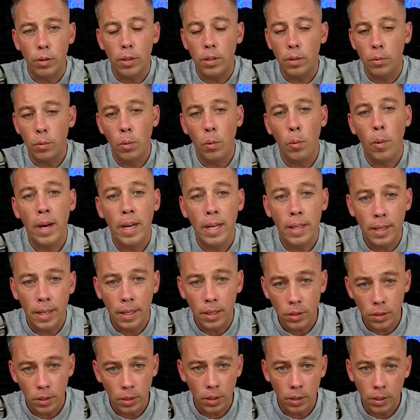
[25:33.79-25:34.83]
It's the way
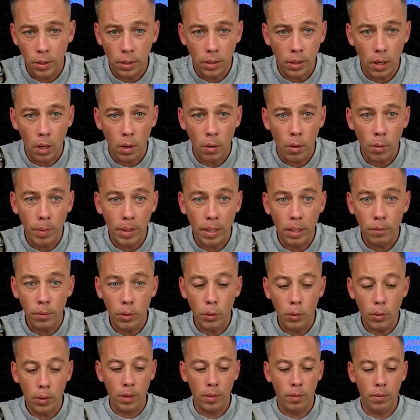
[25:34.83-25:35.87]
things are going to go. I mean, if
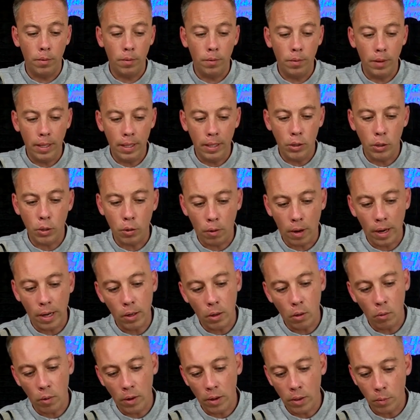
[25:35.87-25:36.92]
you can feed your
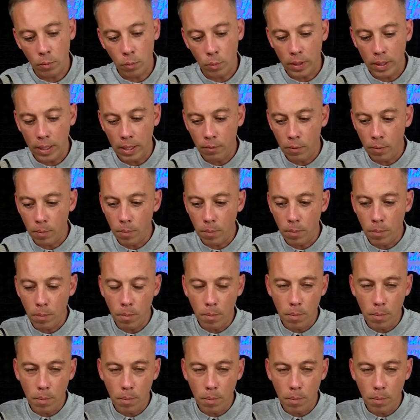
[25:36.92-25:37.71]
algorithm with even